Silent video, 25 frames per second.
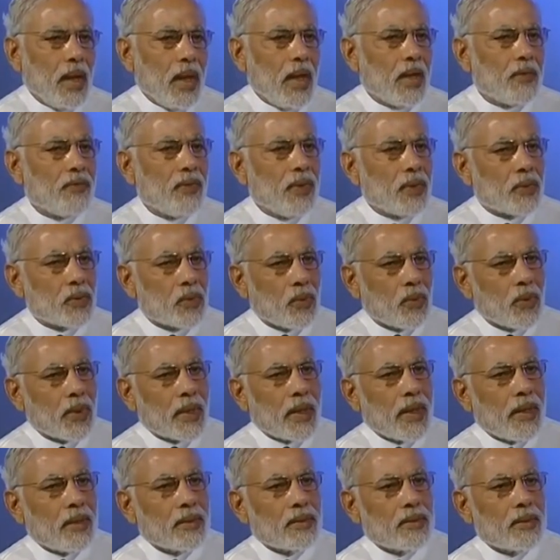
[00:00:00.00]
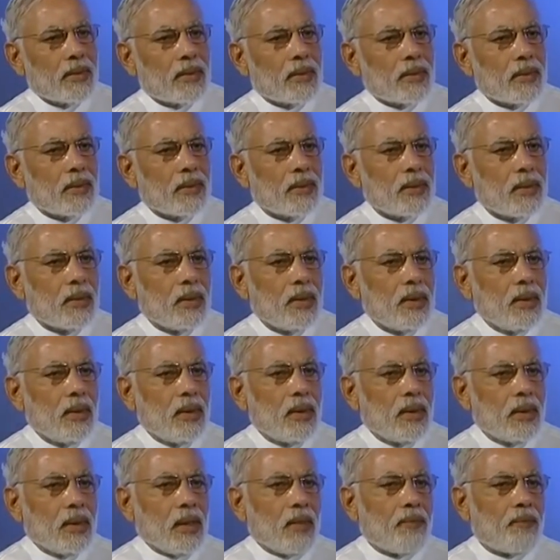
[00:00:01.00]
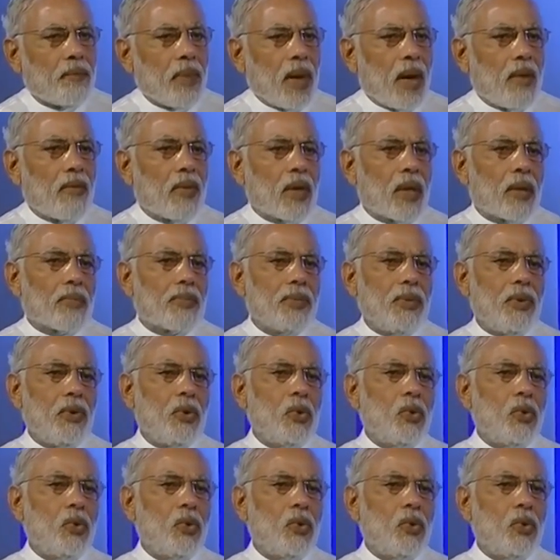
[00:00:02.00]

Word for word: It will showcase the power of